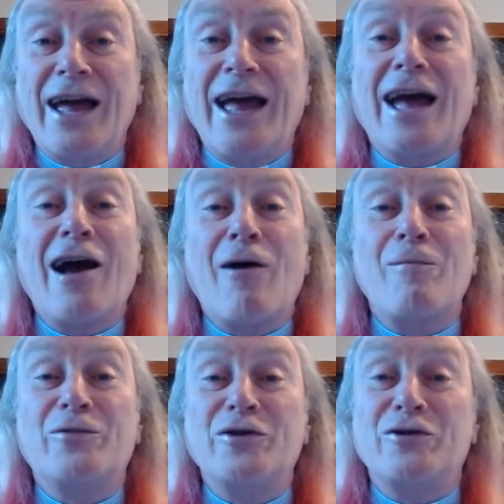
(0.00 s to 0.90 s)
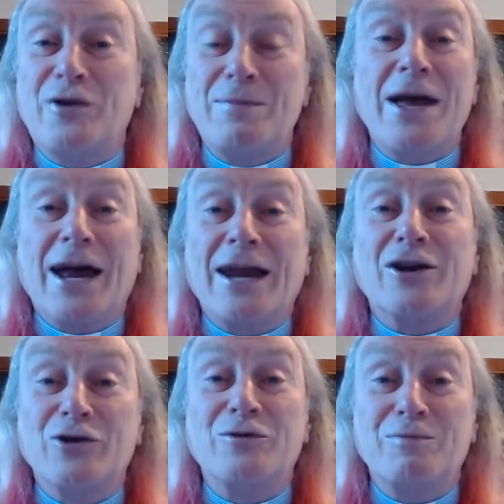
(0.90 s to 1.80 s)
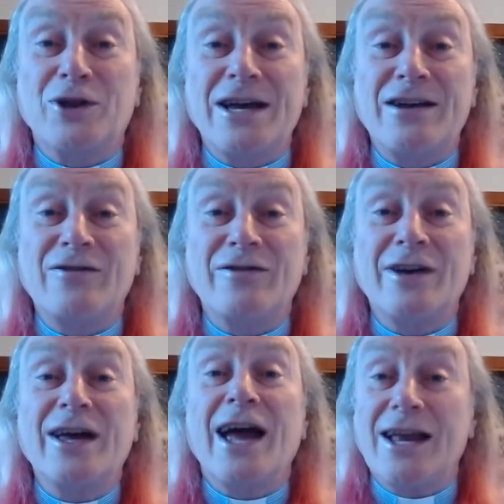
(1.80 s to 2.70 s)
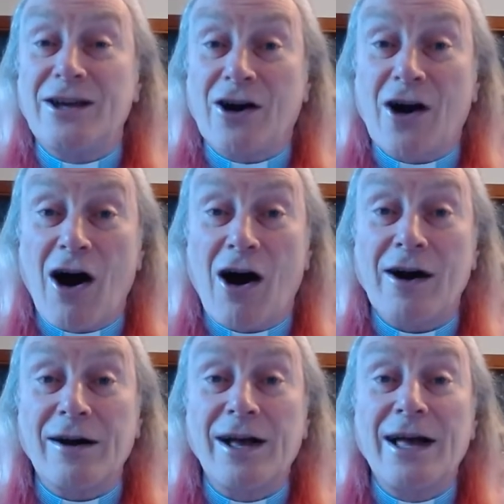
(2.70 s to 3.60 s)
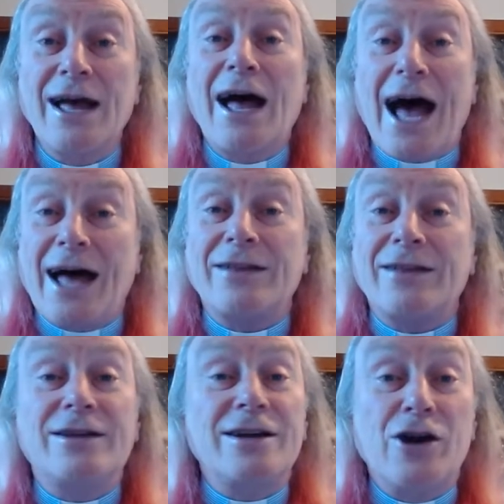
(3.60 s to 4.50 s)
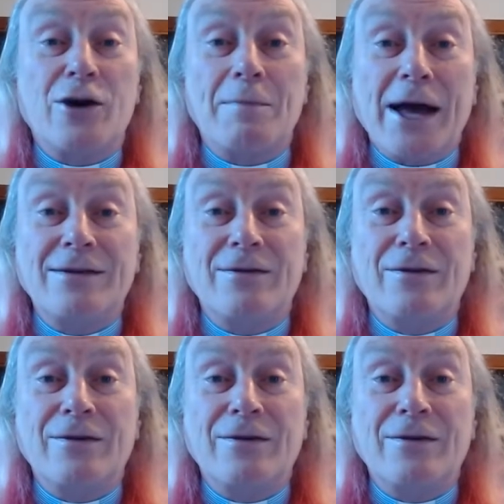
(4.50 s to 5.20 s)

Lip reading: it helps you to be in a good place in your heart and in your mind.